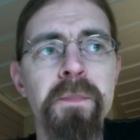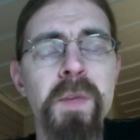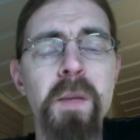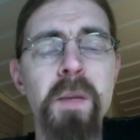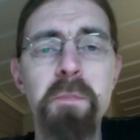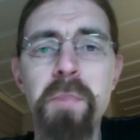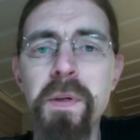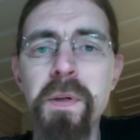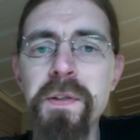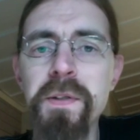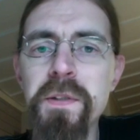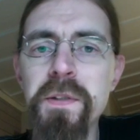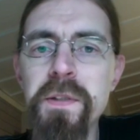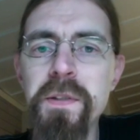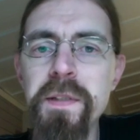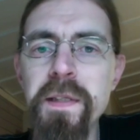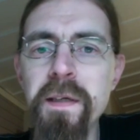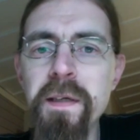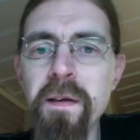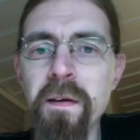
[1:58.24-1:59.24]
but
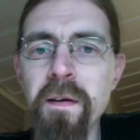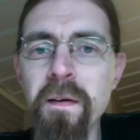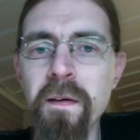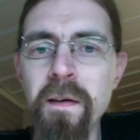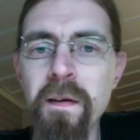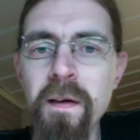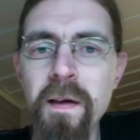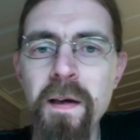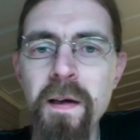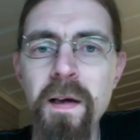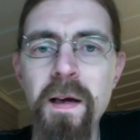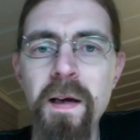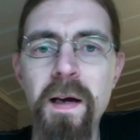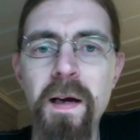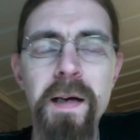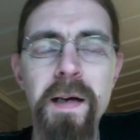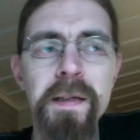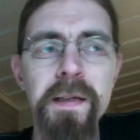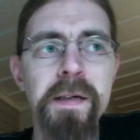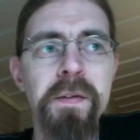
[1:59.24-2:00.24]
still
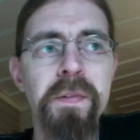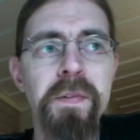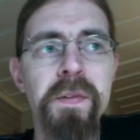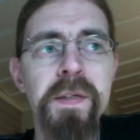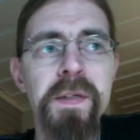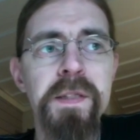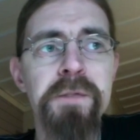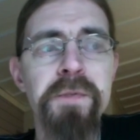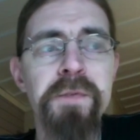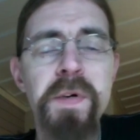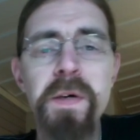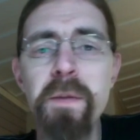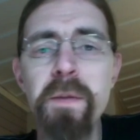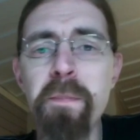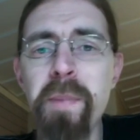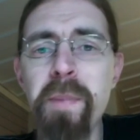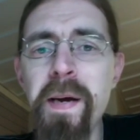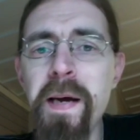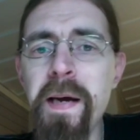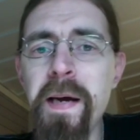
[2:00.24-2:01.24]
I get this very
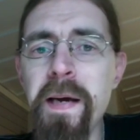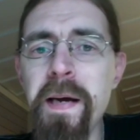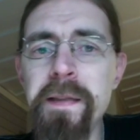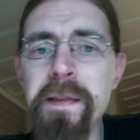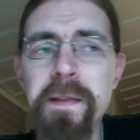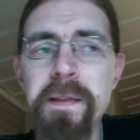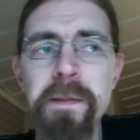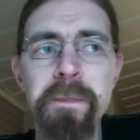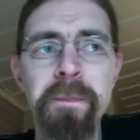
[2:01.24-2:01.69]
bad